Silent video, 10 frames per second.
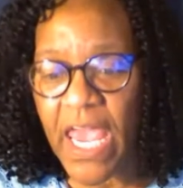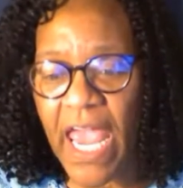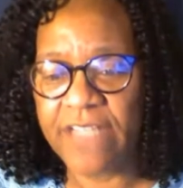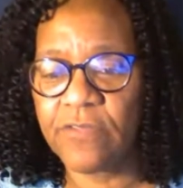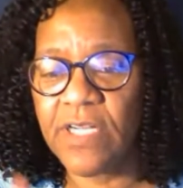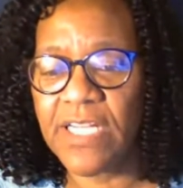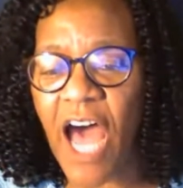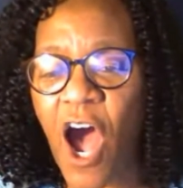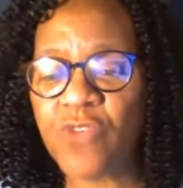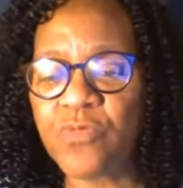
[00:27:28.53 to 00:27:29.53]
And so the
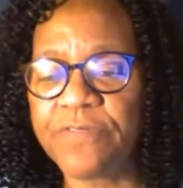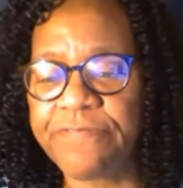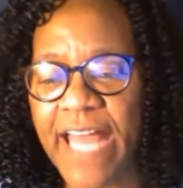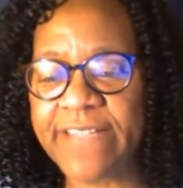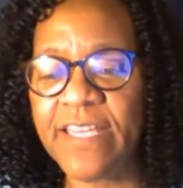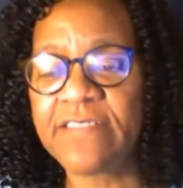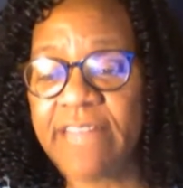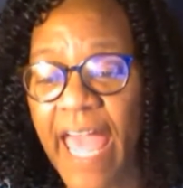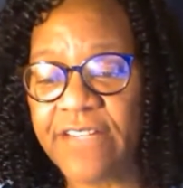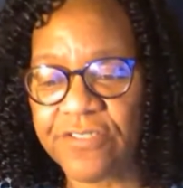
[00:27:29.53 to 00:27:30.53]
laws reflect his
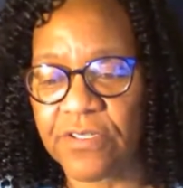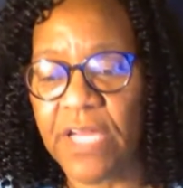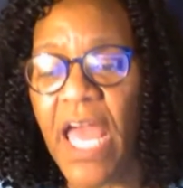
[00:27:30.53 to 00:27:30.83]
nature.